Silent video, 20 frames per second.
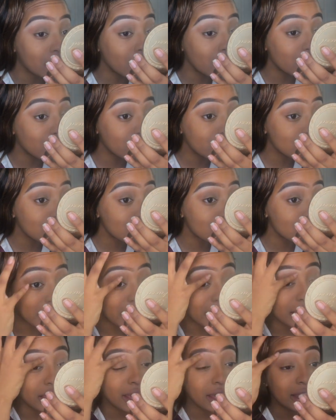oh
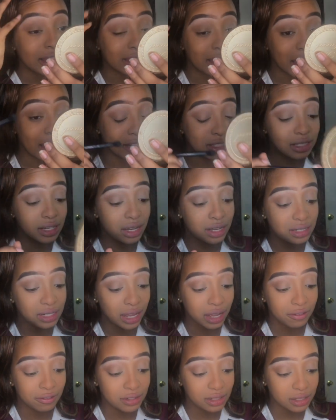shit, that does
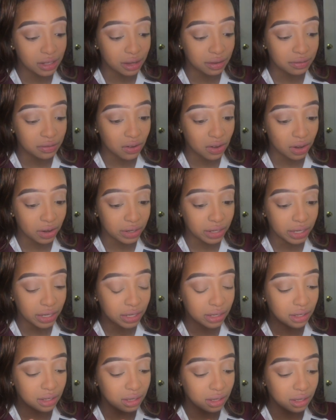have stuff on
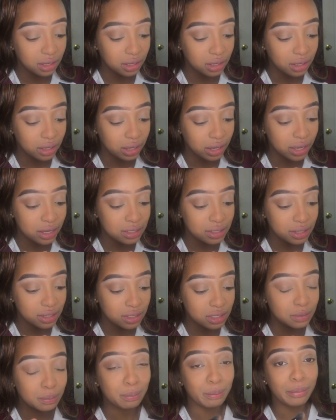it. It has
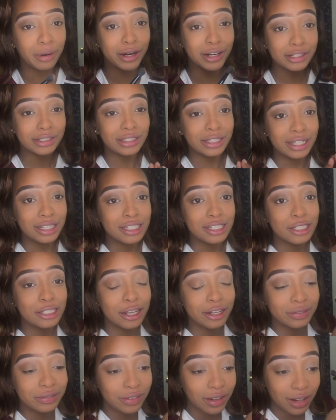like sparkly
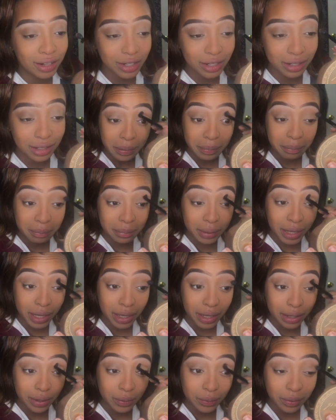stuff on it,
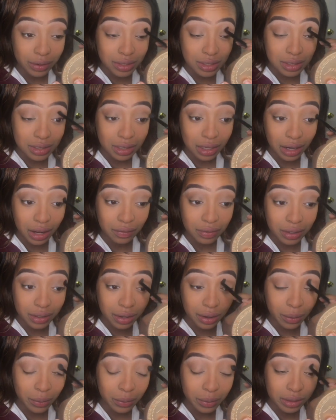but we're just gonna have to
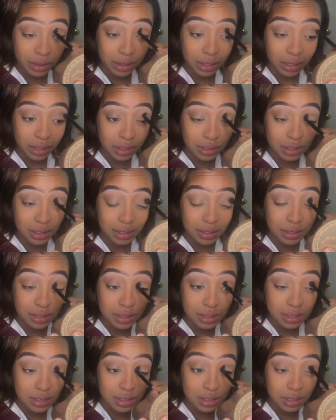go with it
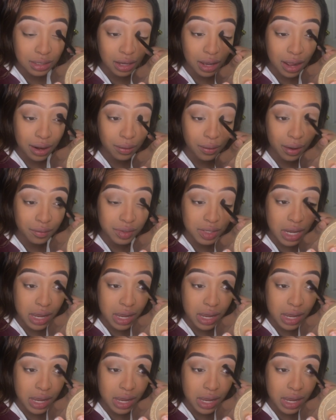because I don't have